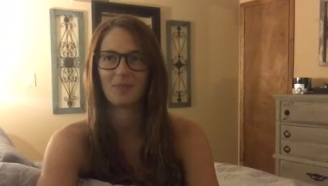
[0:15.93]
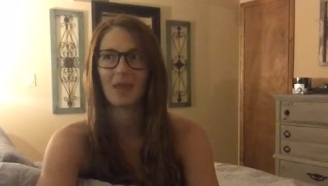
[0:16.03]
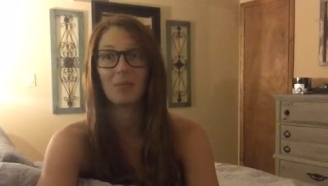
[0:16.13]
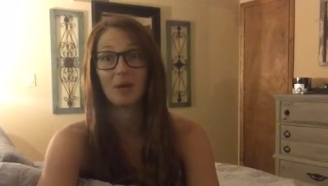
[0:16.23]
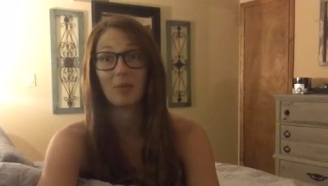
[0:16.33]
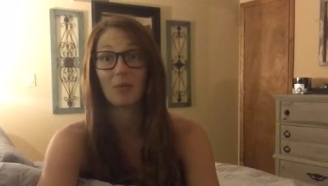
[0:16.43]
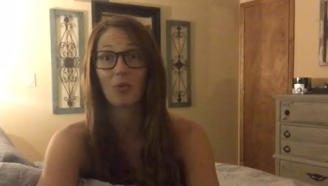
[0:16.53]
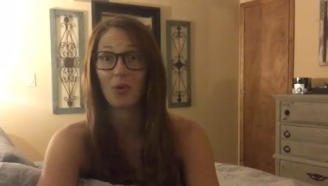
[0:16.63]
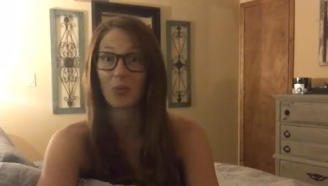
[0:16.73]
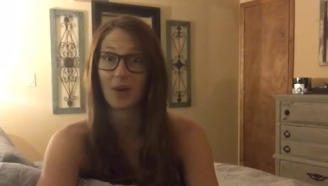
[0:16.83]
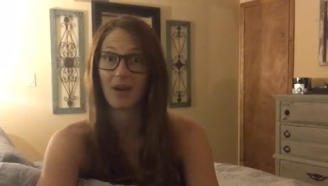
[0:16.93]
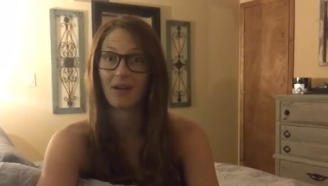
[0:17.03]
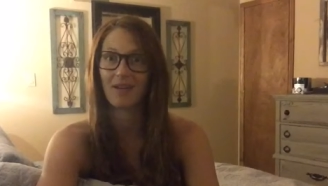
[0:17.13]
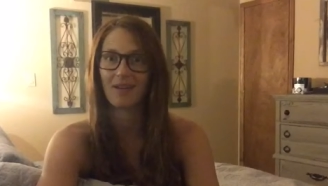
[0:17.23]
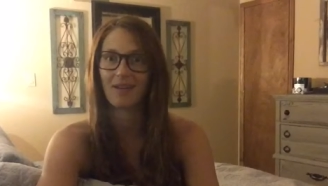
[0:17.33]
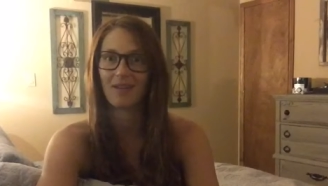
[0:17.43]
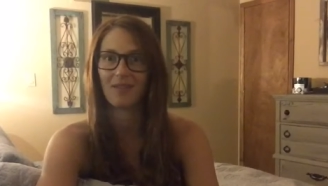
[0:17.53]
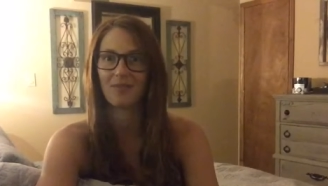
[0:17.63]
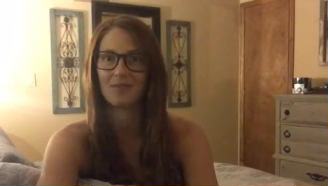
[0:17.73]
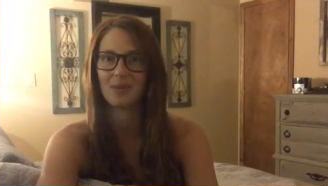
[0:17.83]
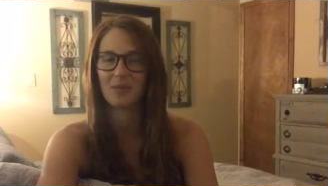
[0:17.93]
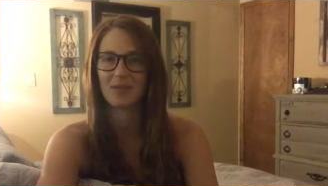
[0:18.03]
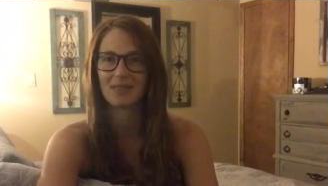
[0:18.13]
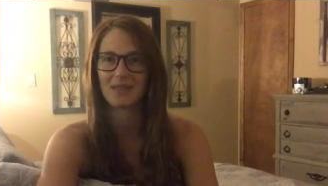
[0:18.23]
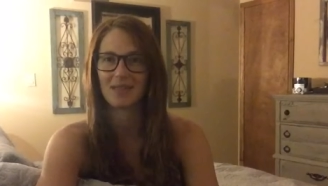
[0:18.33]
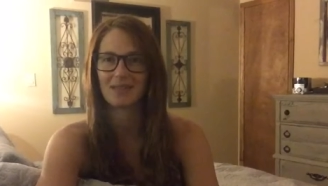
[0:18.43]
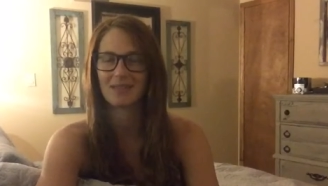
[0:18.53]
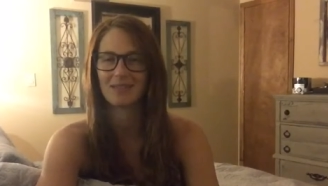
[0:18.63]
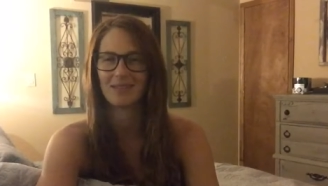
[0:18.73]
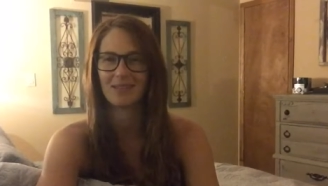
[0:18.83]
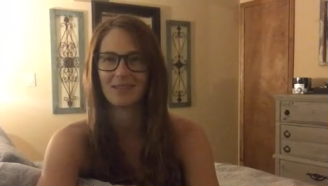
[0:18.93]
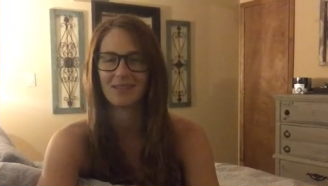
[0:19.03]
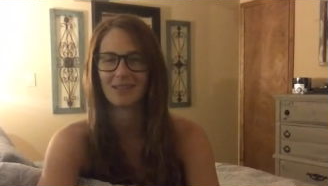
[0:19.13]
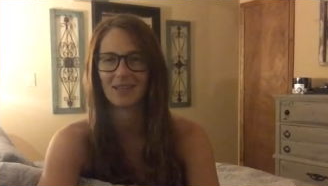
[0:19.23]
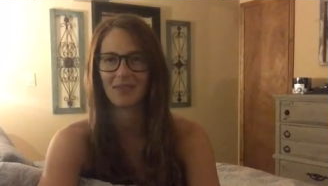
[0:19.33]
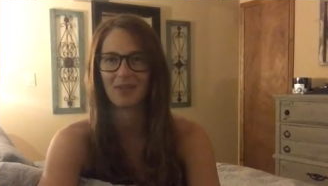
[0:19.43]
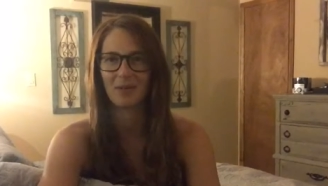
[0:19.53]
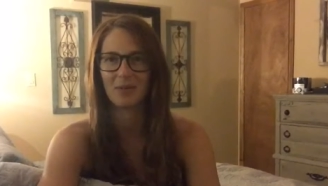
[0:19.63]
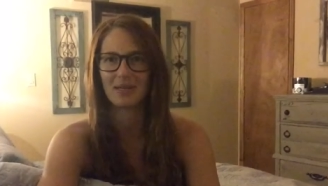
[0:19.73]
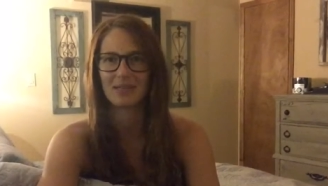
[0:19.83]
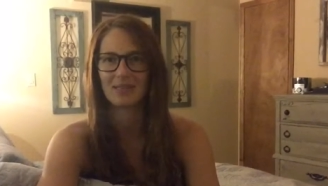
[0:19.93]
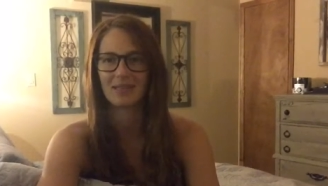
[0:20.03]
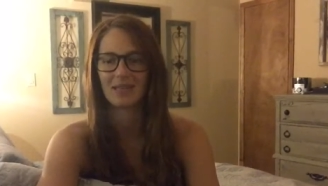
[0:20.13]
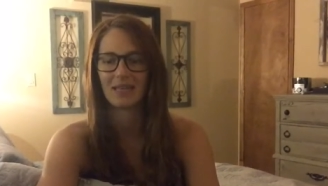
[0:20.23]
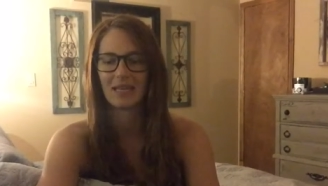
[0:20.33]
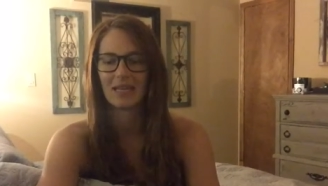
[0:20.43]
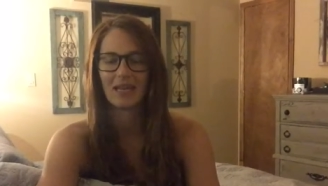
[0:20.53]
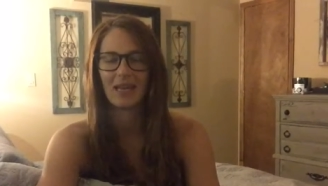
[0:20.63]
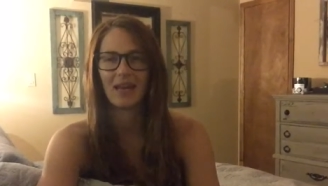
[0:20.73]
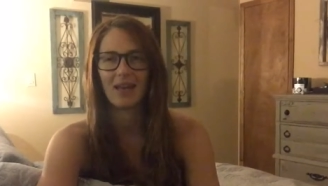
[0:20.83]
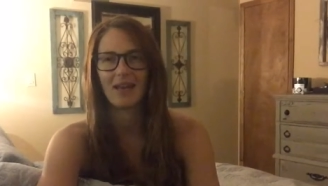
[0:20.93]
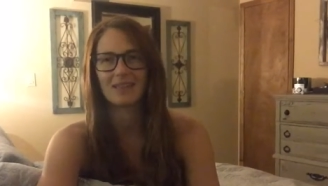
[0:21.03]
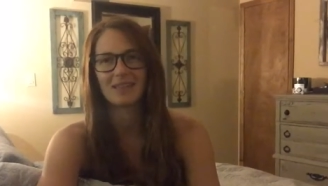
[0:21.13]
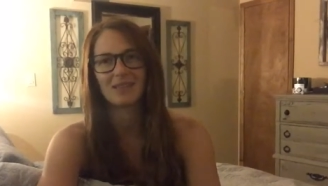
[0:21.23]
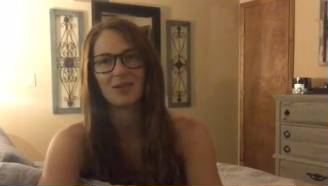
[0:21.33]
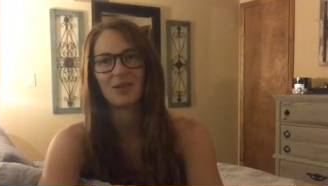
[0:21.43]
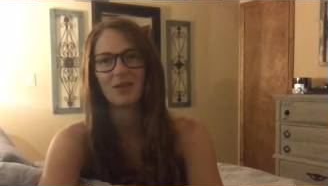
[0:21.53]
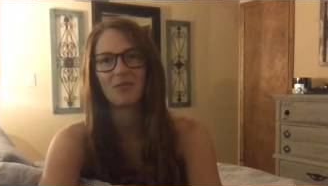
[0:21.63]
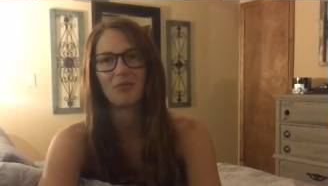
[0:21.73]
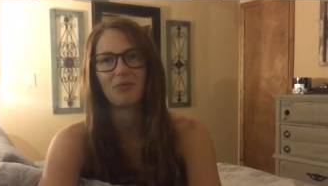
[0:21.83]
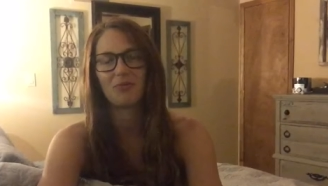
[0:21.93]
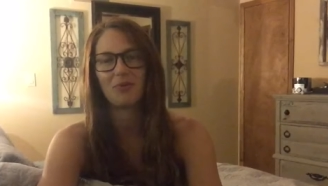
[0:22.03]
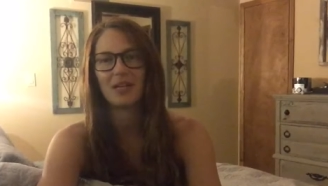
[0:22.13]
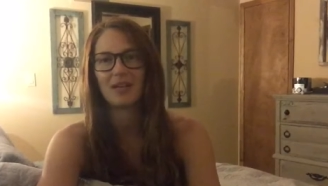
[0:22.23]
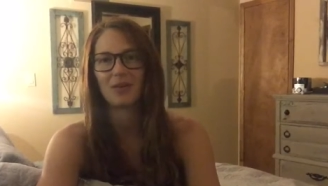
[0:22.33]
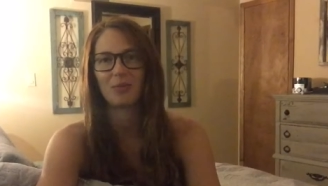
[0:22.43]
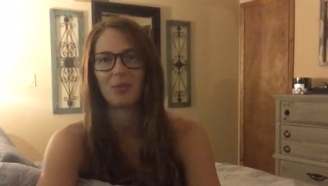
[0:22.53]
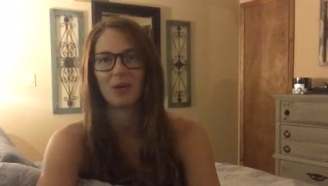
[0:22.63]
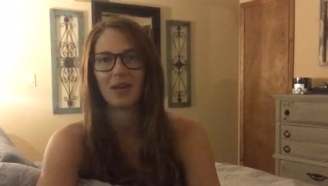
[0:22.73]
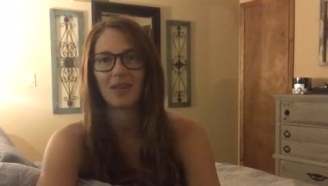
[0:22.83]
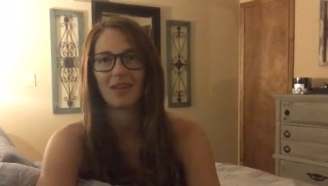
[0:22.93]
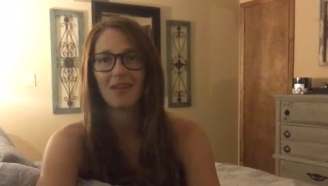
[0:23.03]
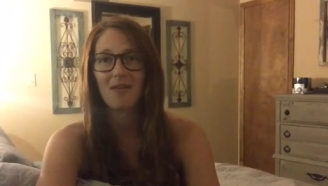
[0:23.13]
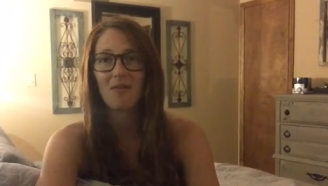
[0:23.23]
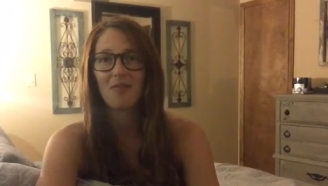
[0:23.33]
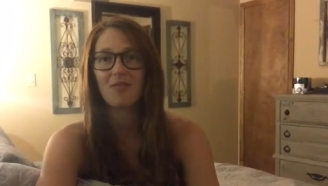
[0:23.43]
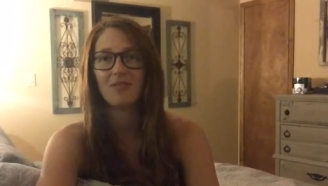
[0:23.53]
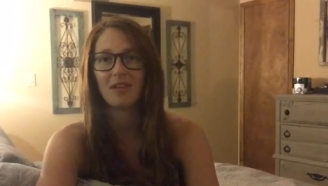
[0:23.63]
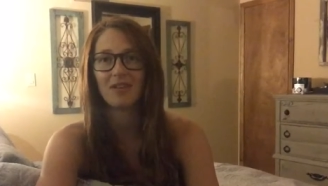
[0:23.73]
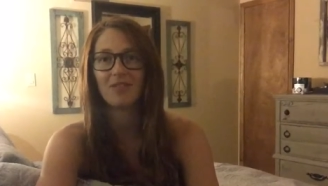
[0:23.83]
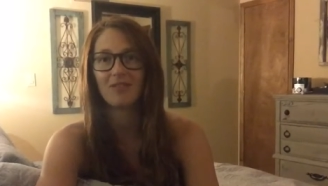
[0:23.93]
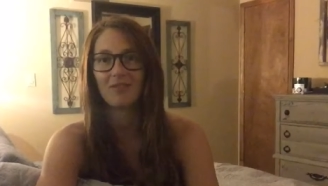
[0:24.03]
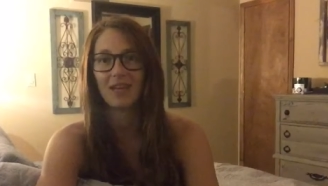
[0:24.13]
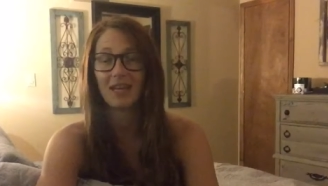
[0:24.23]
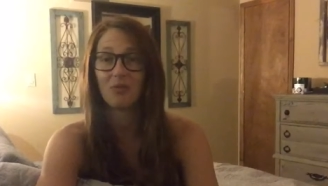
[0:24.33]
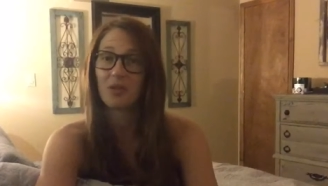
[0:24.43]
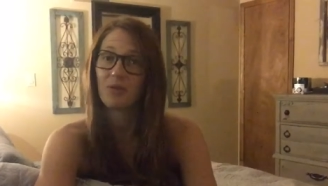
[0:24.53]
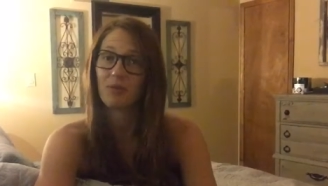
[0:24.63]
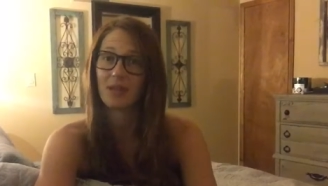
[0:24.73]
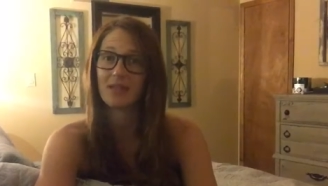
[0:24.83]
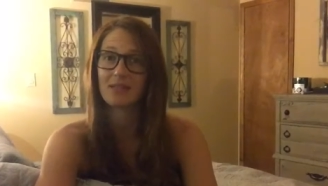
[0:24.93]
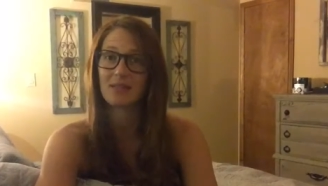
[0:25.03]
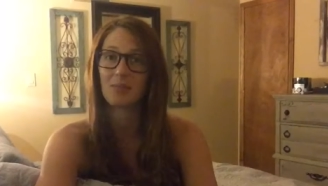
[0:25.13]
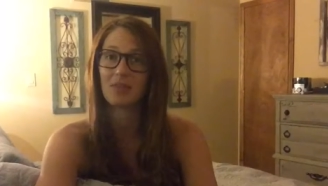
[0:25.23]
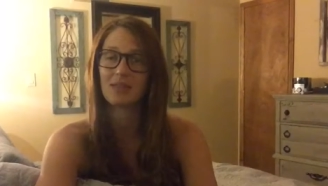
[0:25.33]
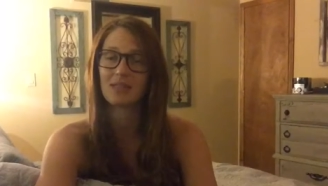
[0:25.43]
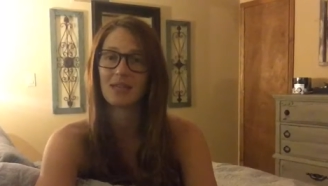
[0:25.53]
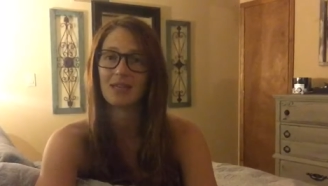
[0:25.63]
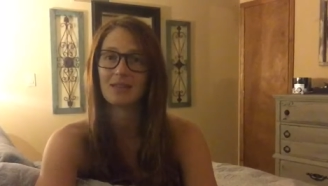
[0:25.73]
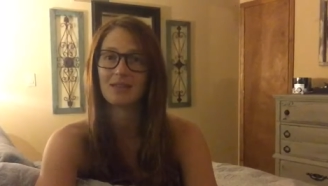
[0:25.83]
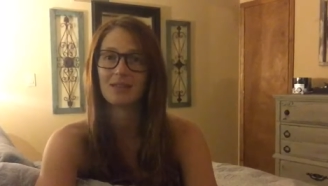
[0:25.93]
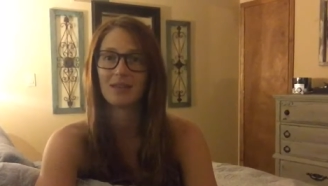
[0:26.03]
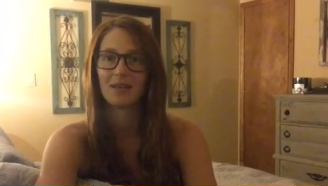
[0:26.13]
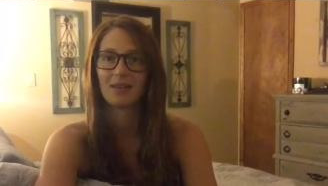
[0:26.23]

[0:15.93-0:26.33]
I'm becoming more aware of some of these things. It's kind of funny because as I started reading her book, I thought, oh, you know, I can really relate to some of these things,